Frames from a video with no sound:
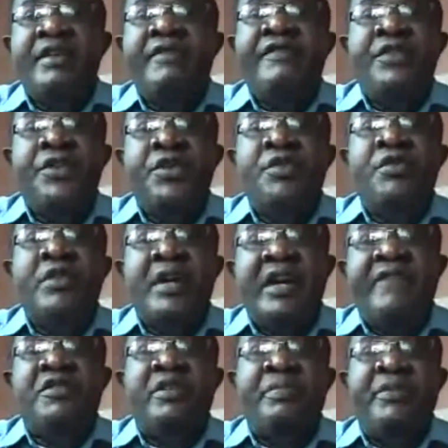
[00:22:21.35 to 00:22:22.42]
if
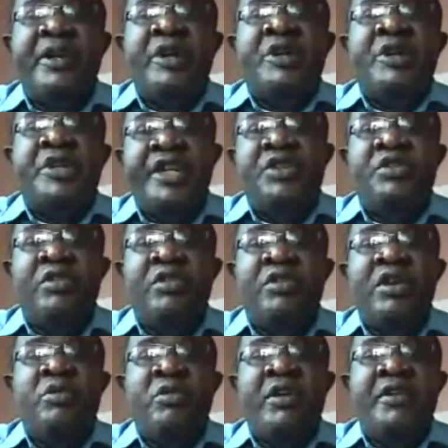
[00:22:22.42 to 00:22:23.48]
you have not paid a $10
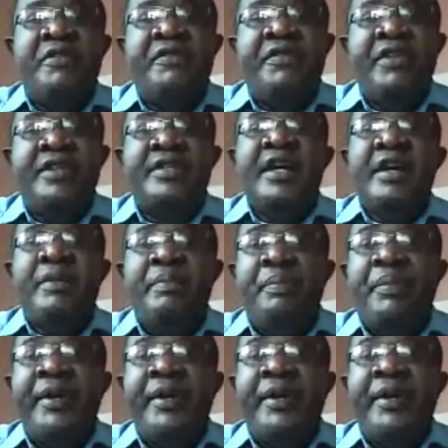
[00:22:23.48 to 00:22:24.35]
wallet fees,